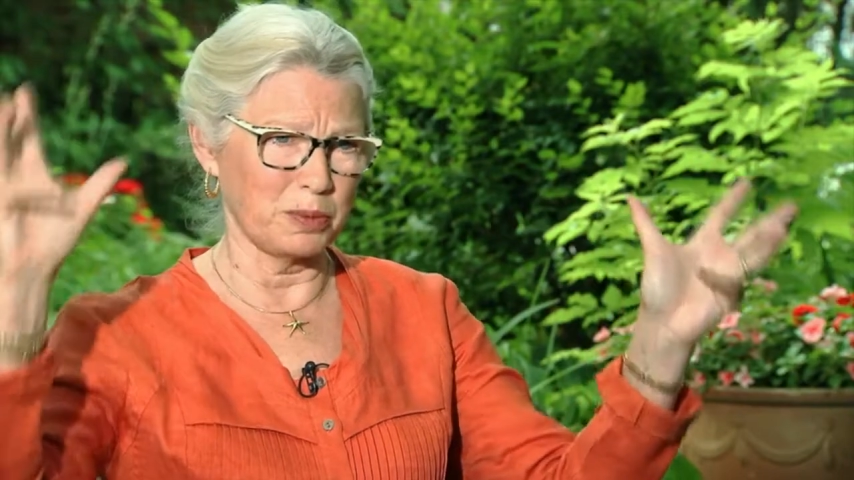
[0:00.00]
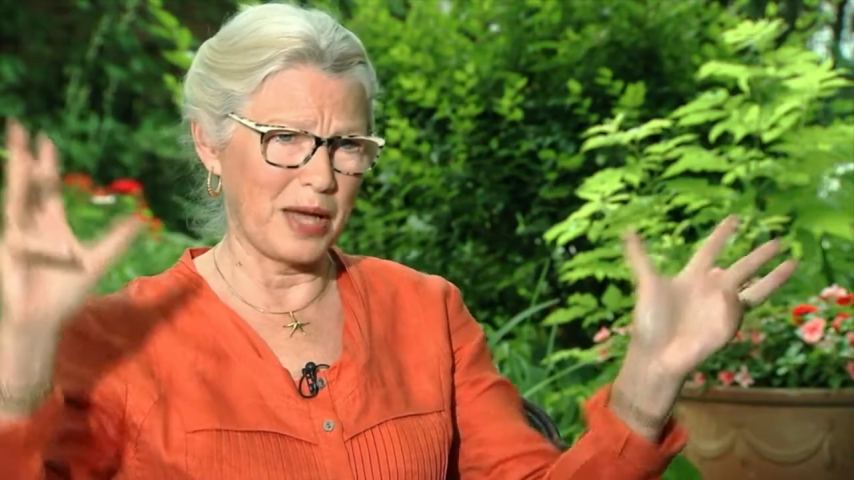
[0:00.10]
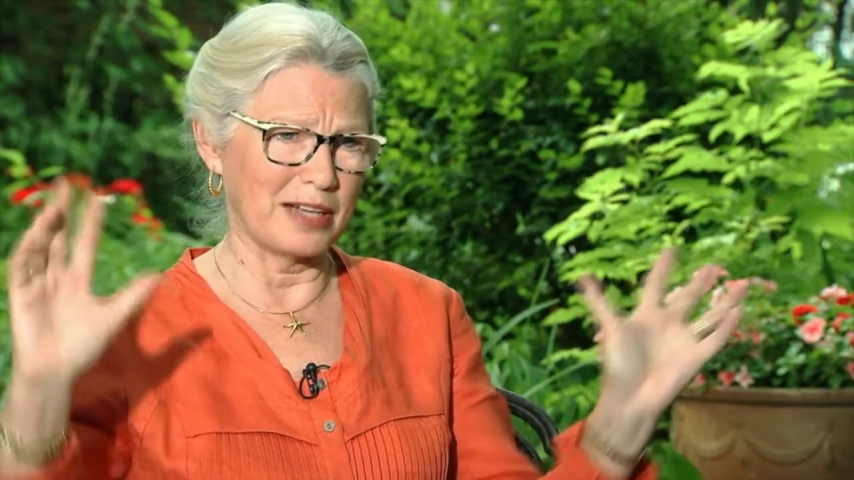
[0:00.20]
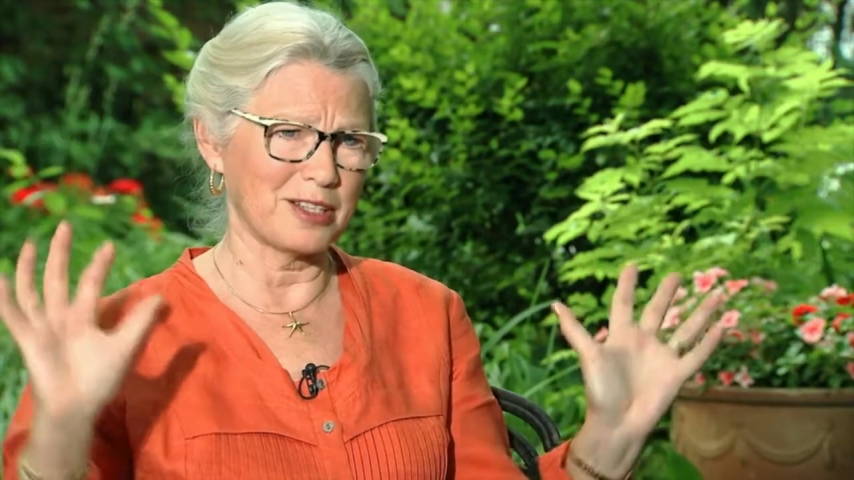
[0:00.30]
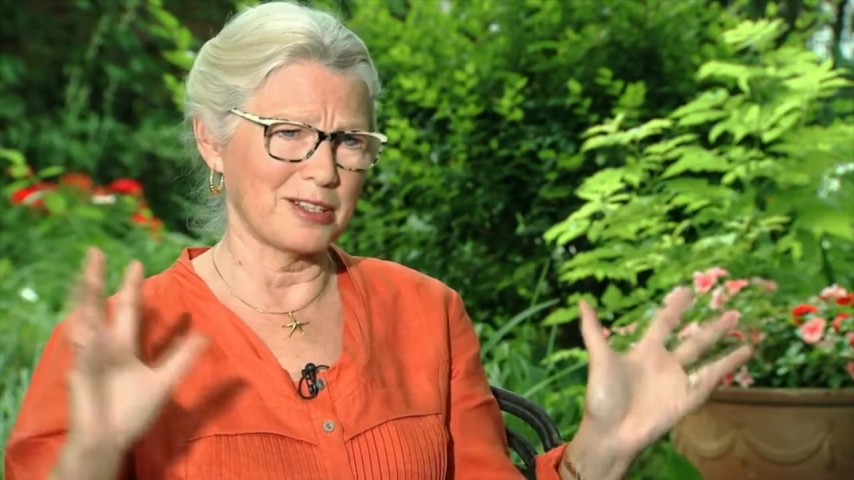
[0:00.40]

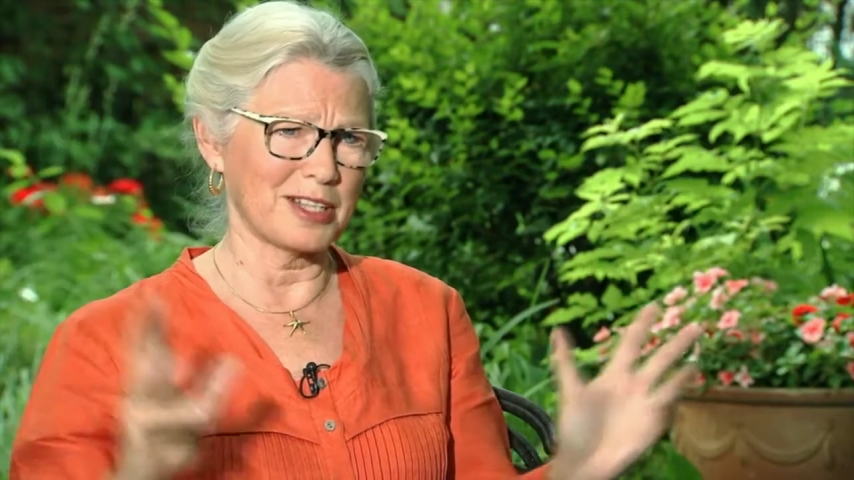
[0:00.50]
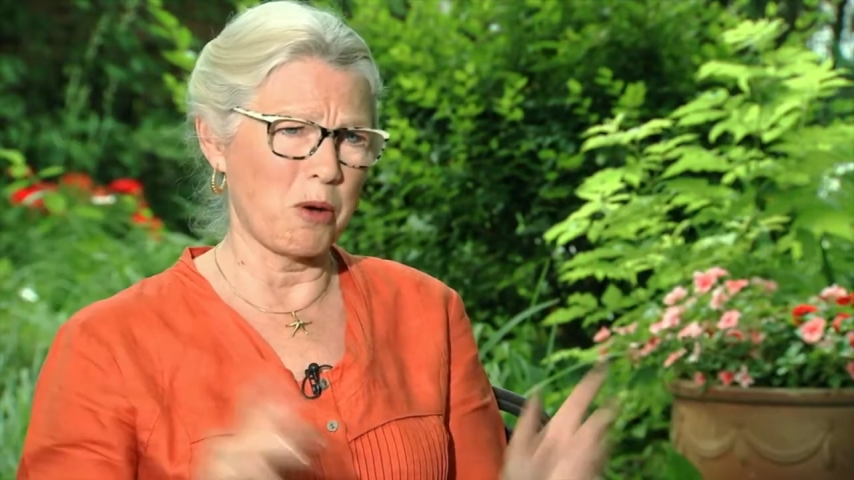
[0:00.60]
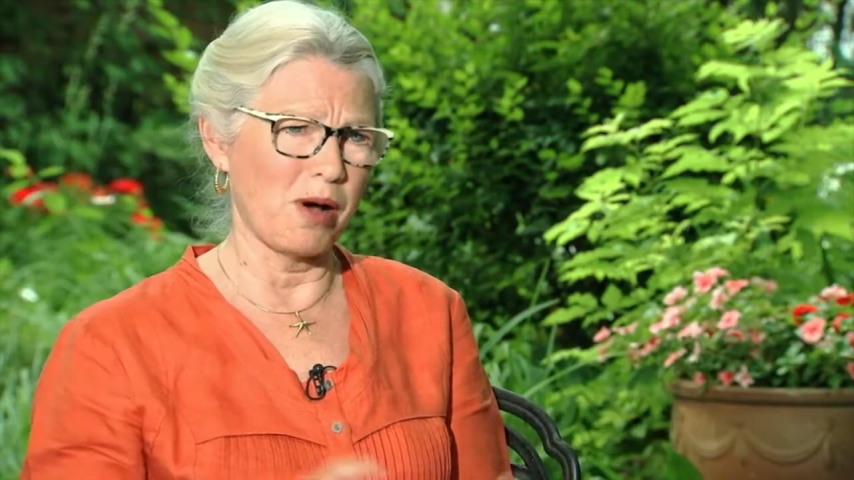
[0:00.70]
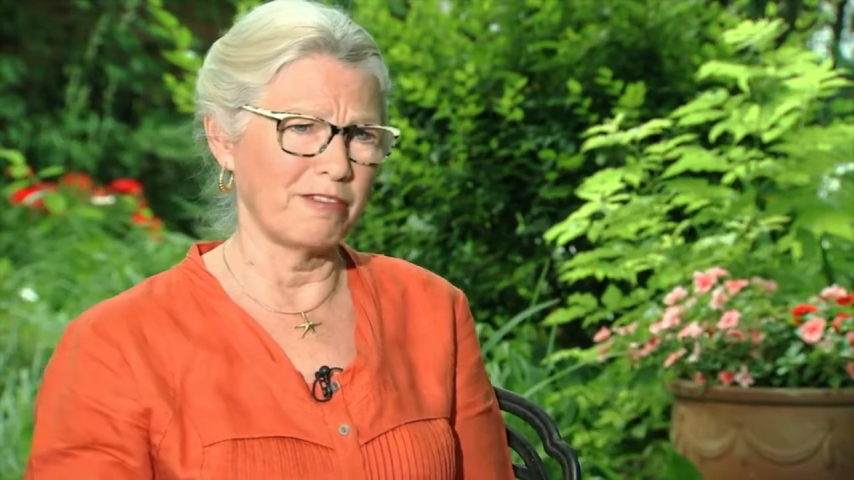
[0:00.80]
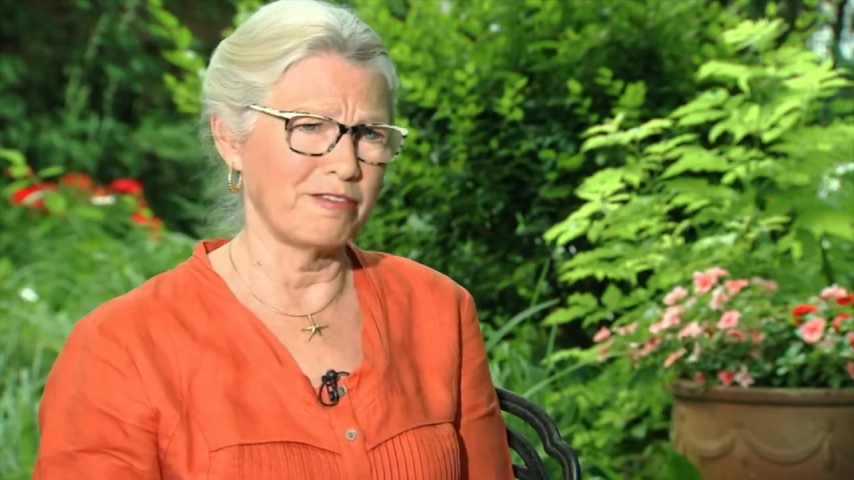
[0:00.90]
plants and so
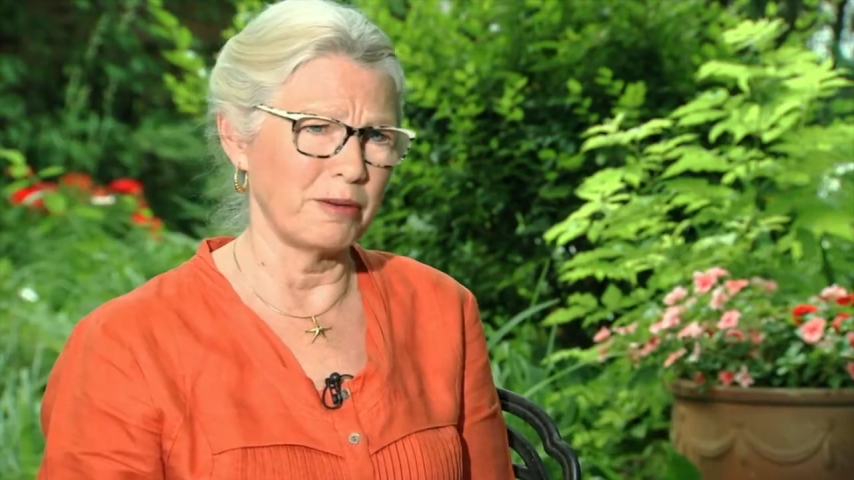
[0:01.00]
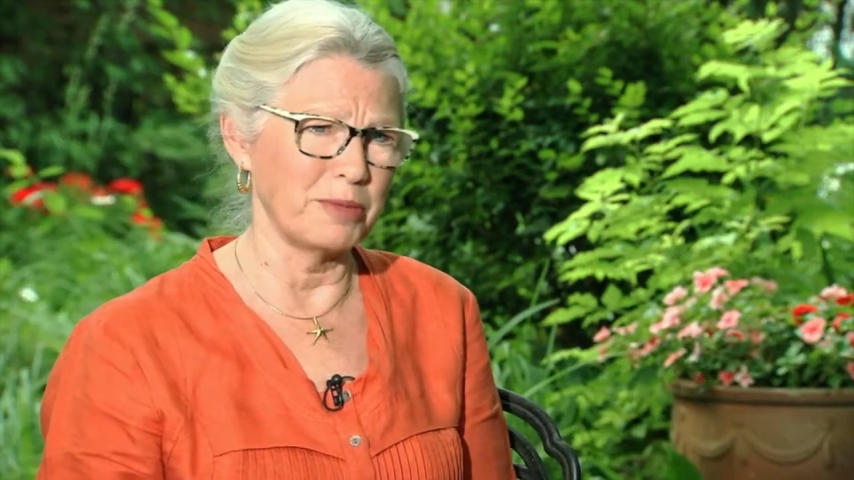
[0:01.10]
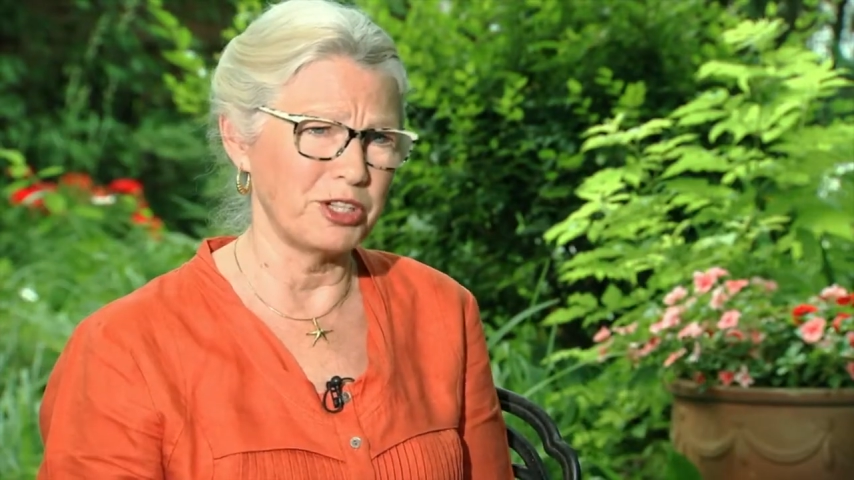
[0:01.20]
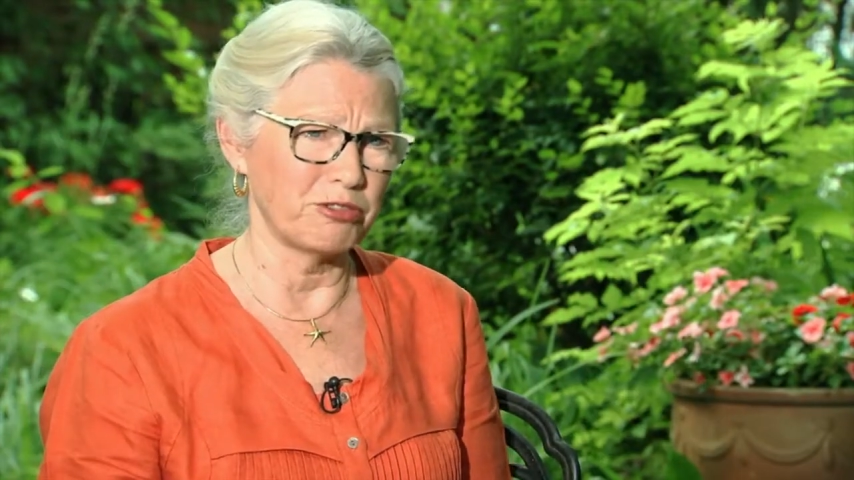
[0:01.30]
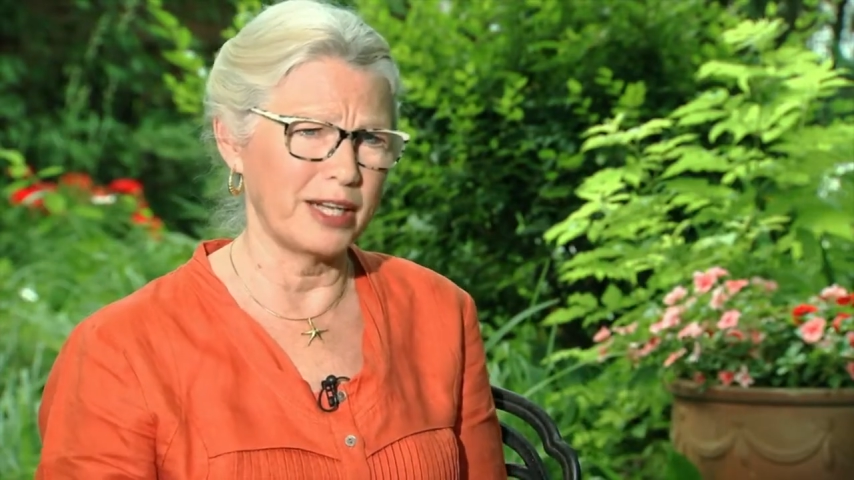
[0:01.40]
on from
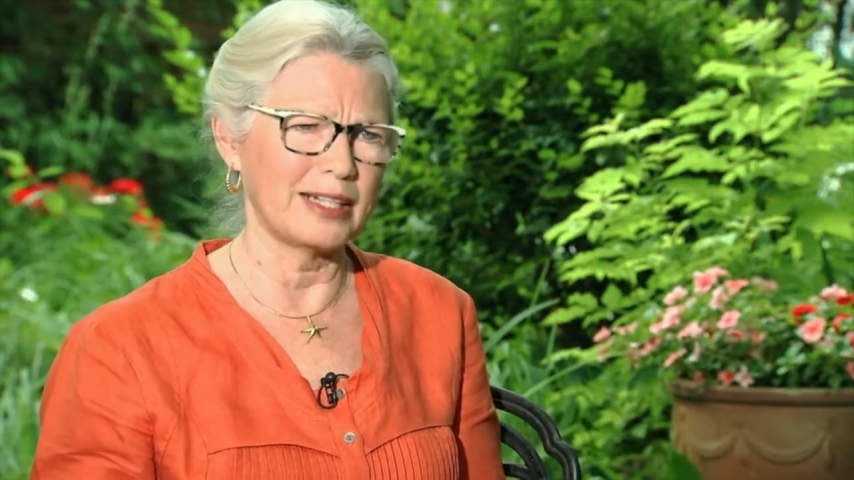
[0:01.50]
Madrid,